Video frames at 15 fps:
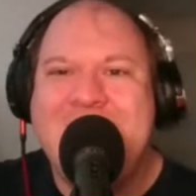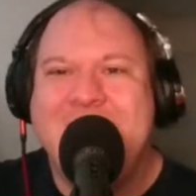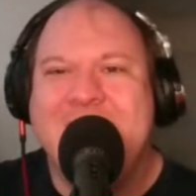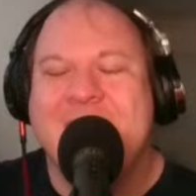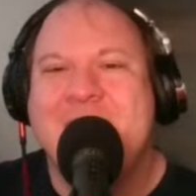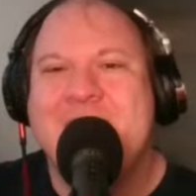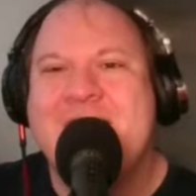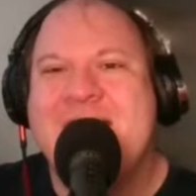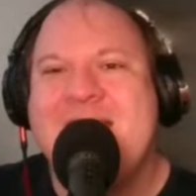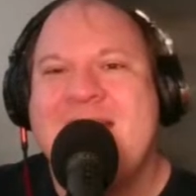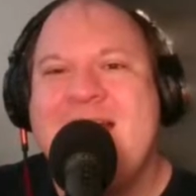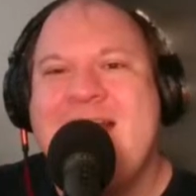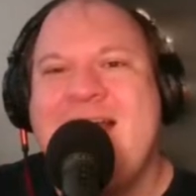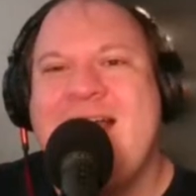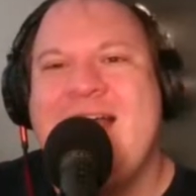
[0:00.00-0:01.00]
the
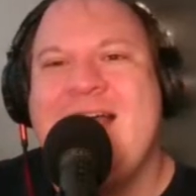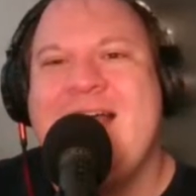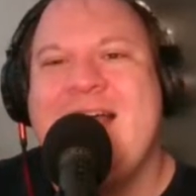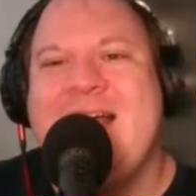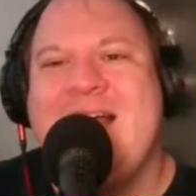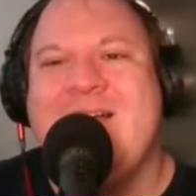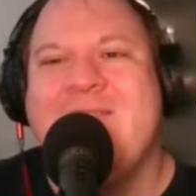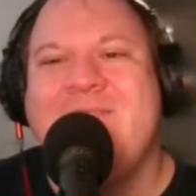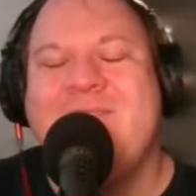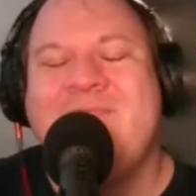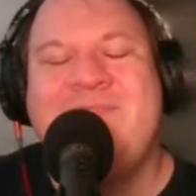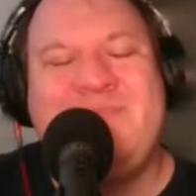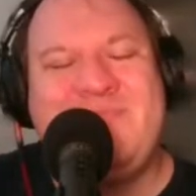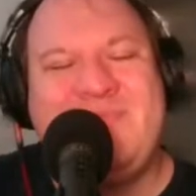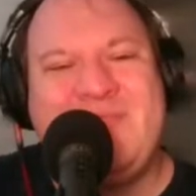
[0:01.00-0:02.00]
Thing
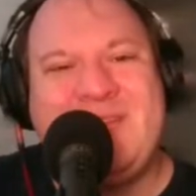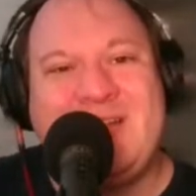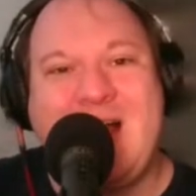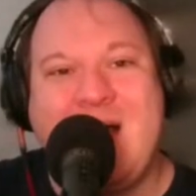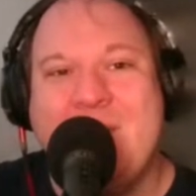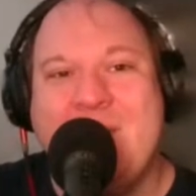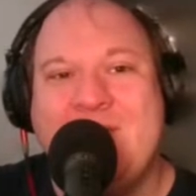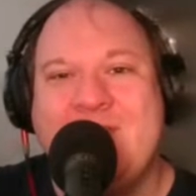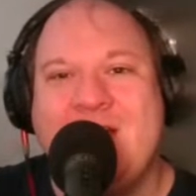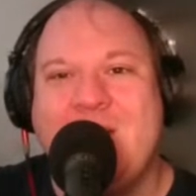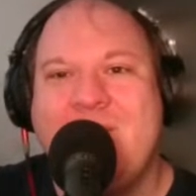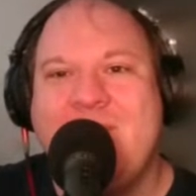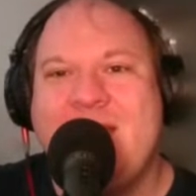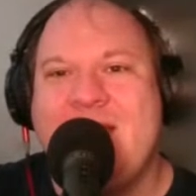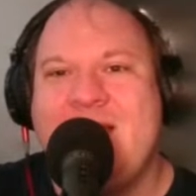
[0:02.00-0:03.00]
comment
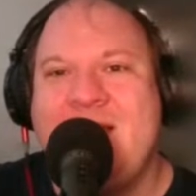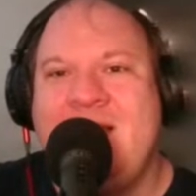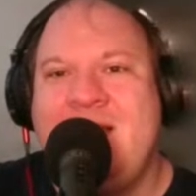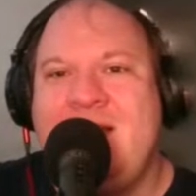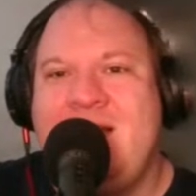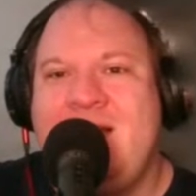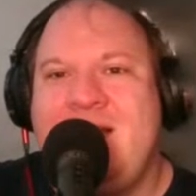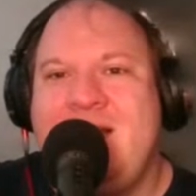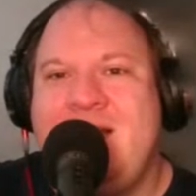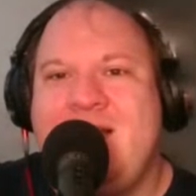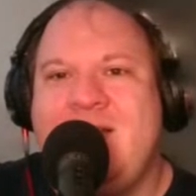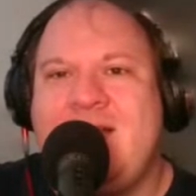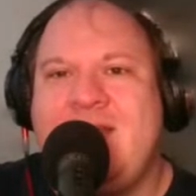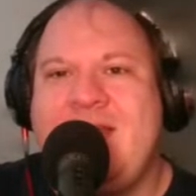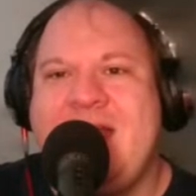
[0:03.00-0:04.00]
on him, say,
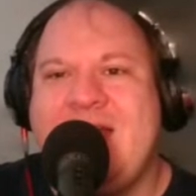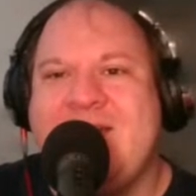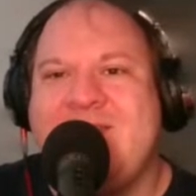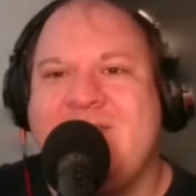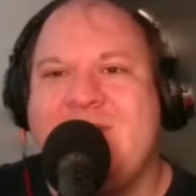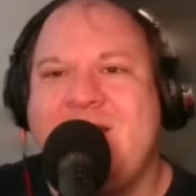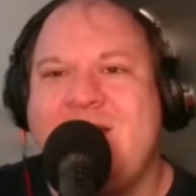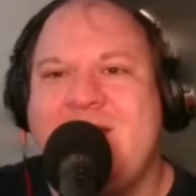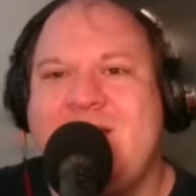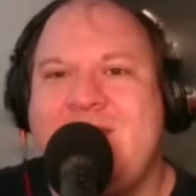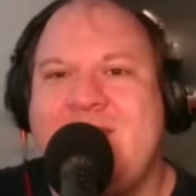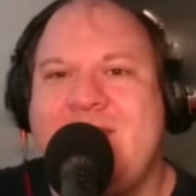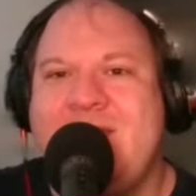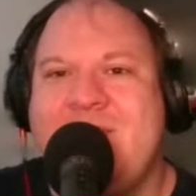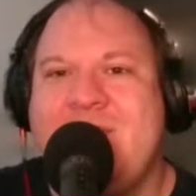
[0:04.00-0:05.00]
"Look at that, Shorty.
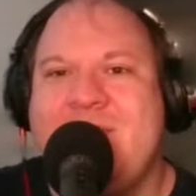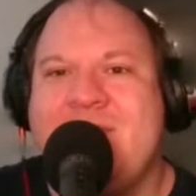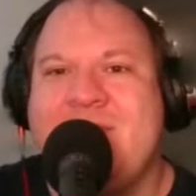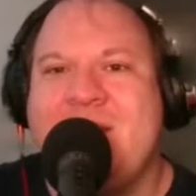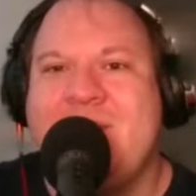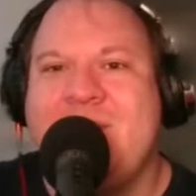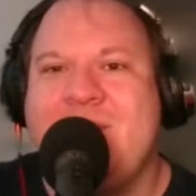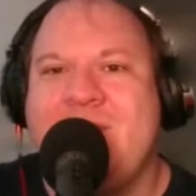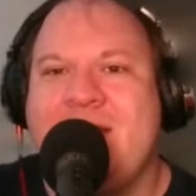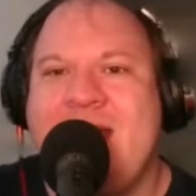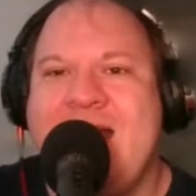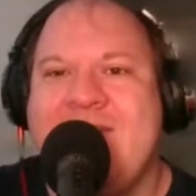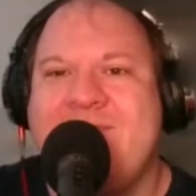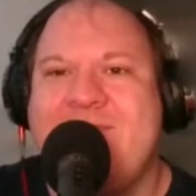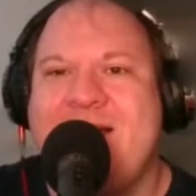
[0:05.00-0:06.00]
There's another mixed up
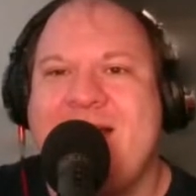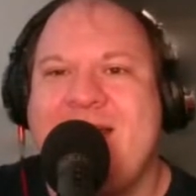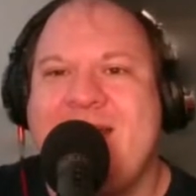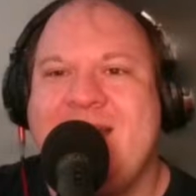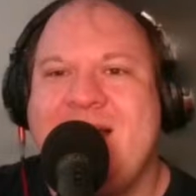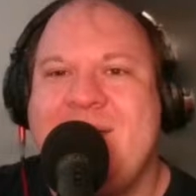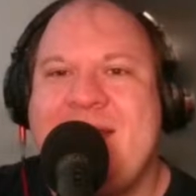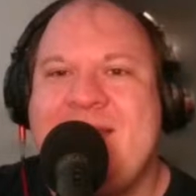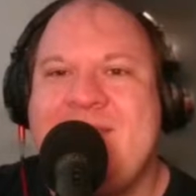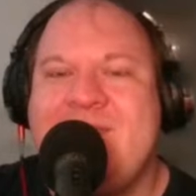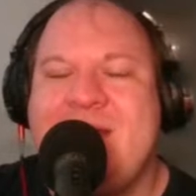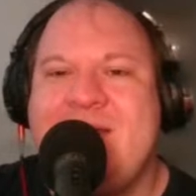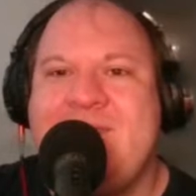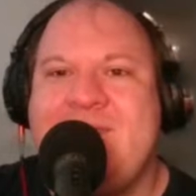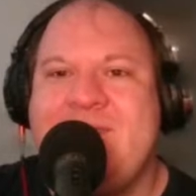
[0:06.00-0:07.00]
looking half pint. I bet
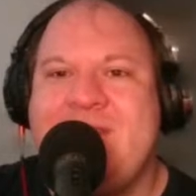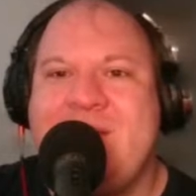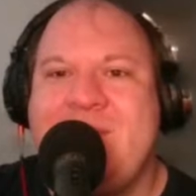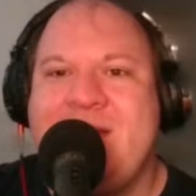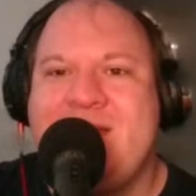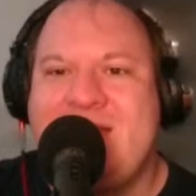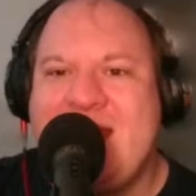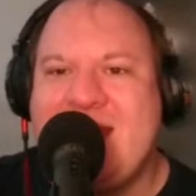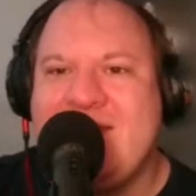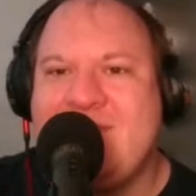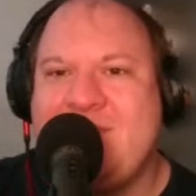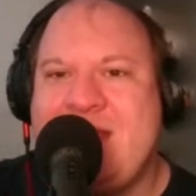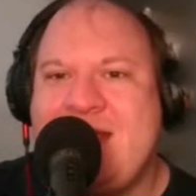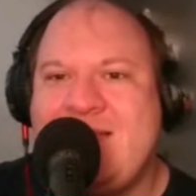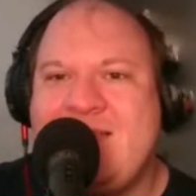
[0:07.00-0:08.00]
he's waiting for someone to take
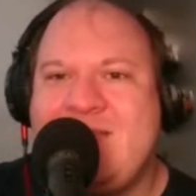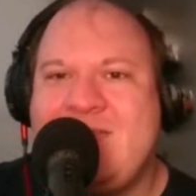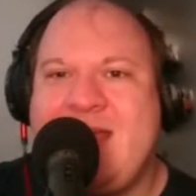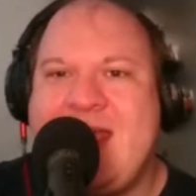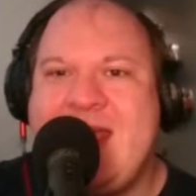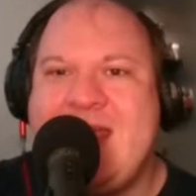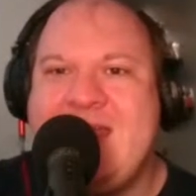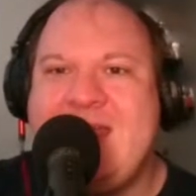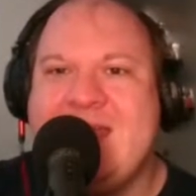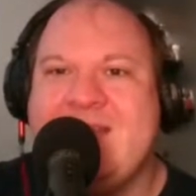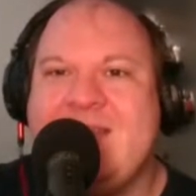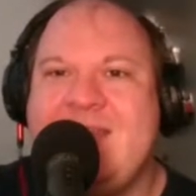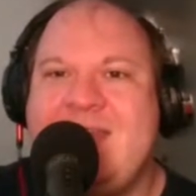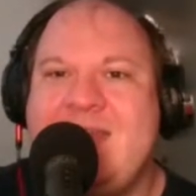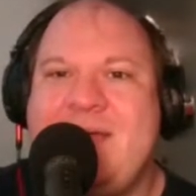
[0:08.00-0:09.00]
his pinky little handy
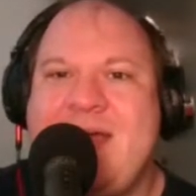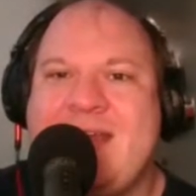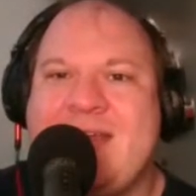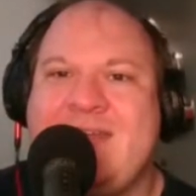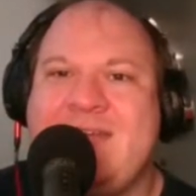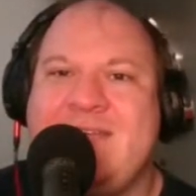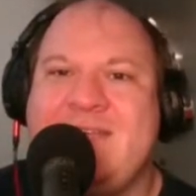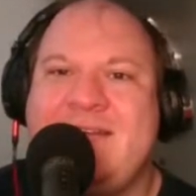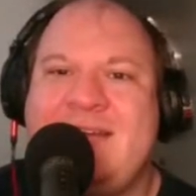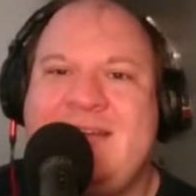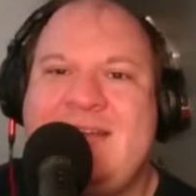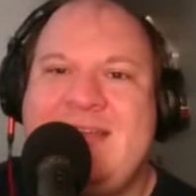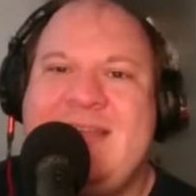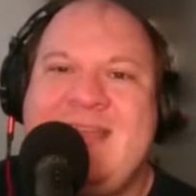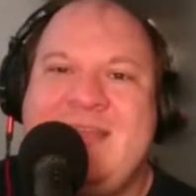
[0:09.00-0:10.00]
and lead him out of here."
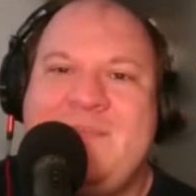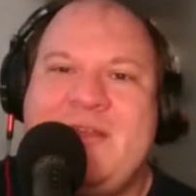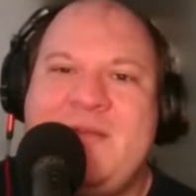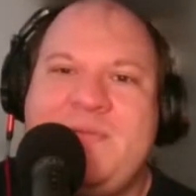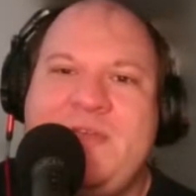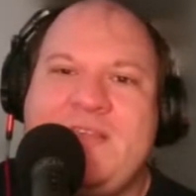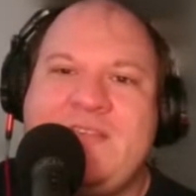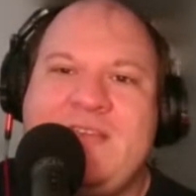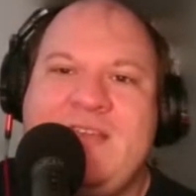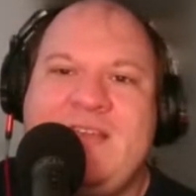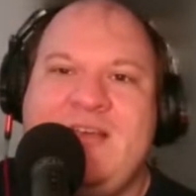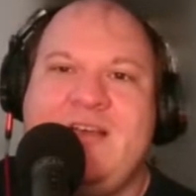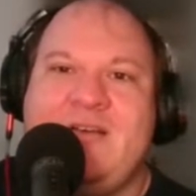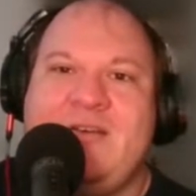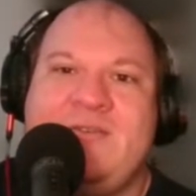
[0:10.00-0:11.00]
And Peter thinks,
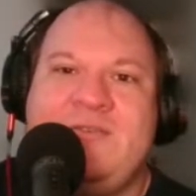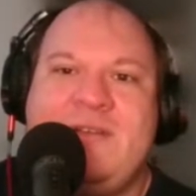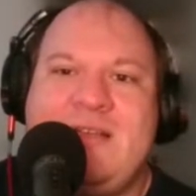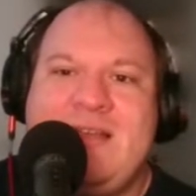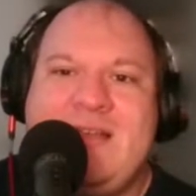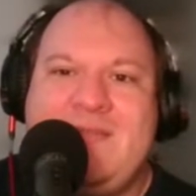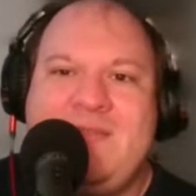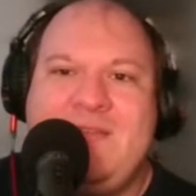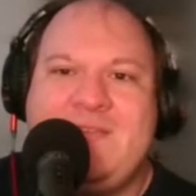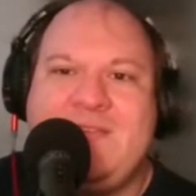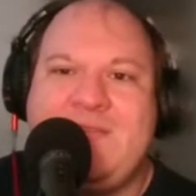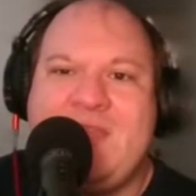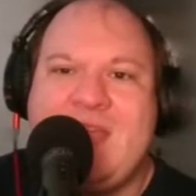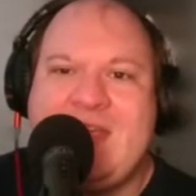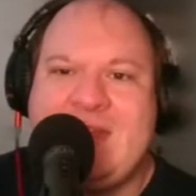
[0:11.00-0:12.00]
"Uh-oh,
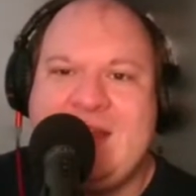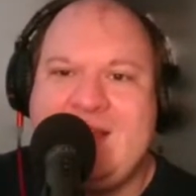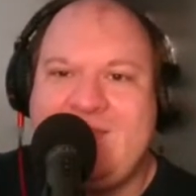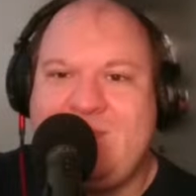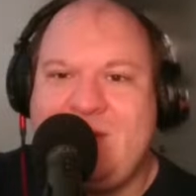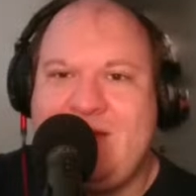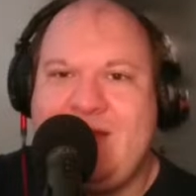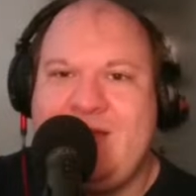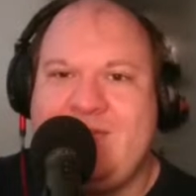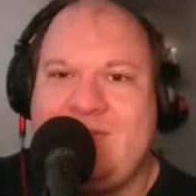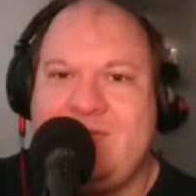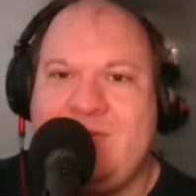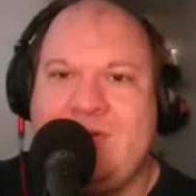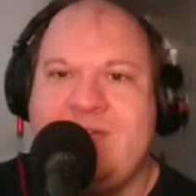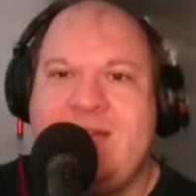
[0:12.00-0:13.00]
there's a Thing in that
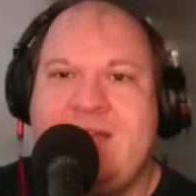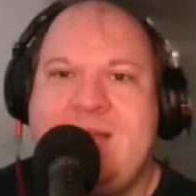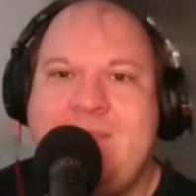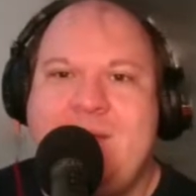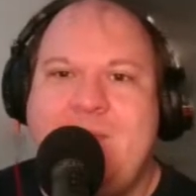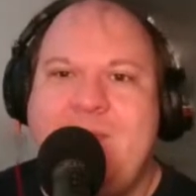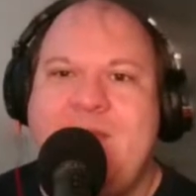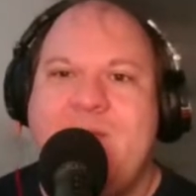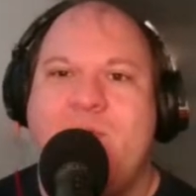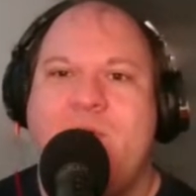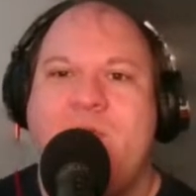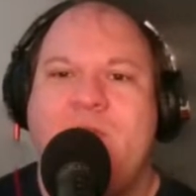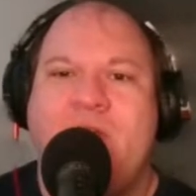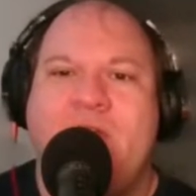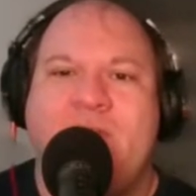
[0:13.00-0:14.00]
swell-headed torch. Maybe they
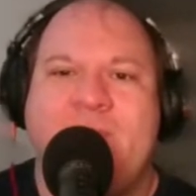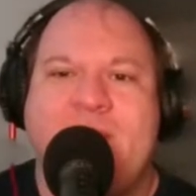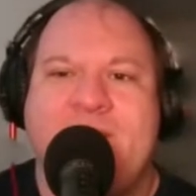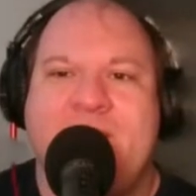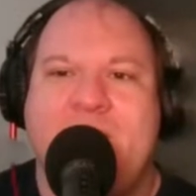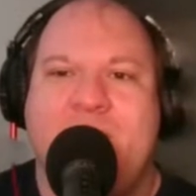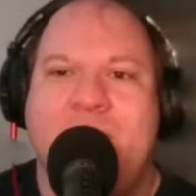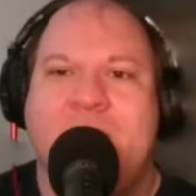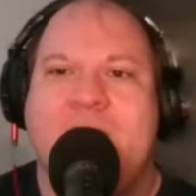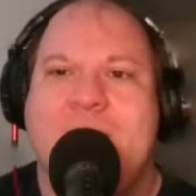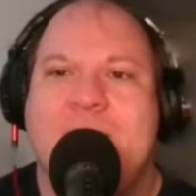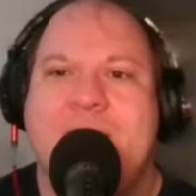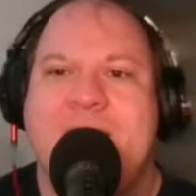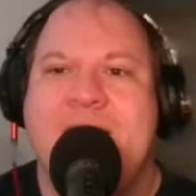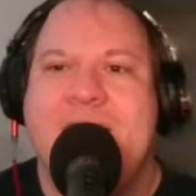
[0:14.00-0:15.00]
won't notice me if I walk
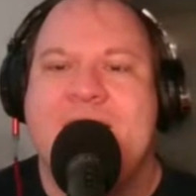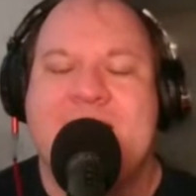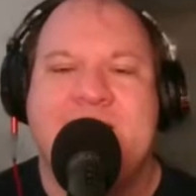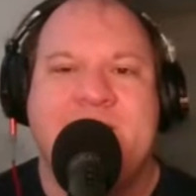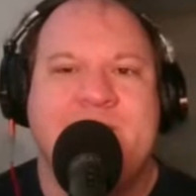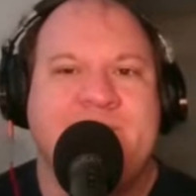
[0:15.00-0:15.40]
right by."